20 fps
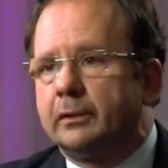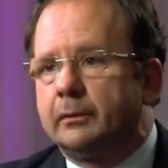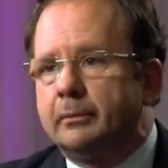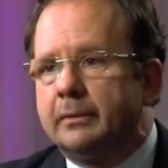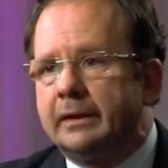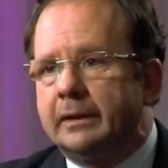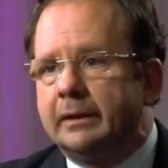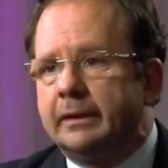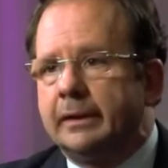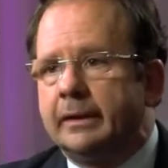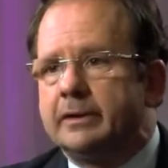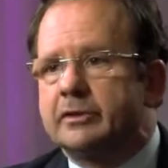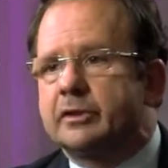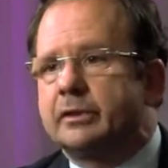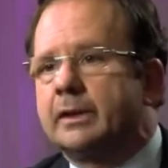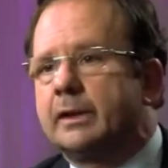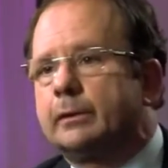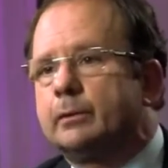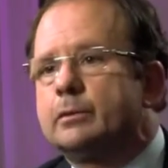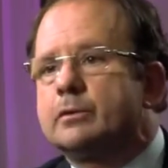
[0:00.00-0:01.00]
the median age
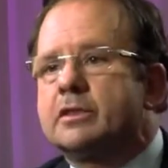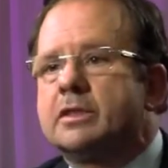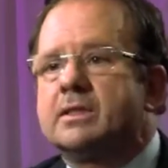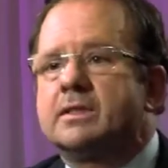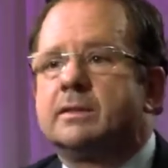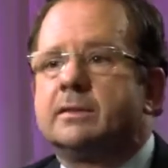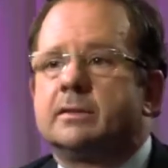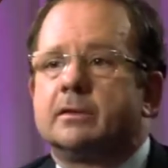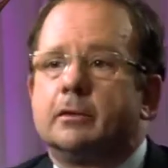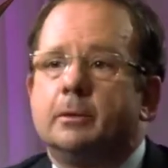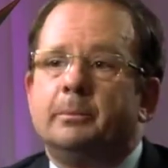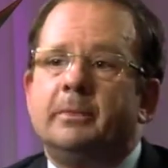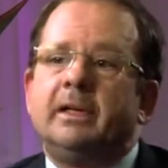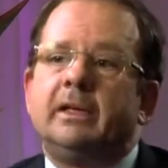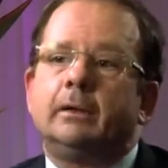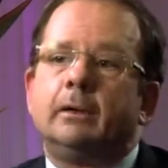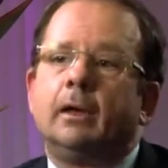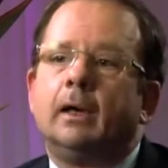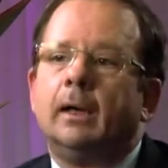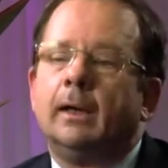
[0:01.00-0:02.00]
of diagnosis is in the
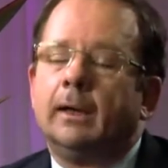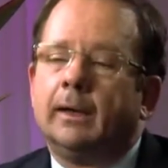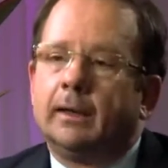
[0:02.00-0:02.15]
mid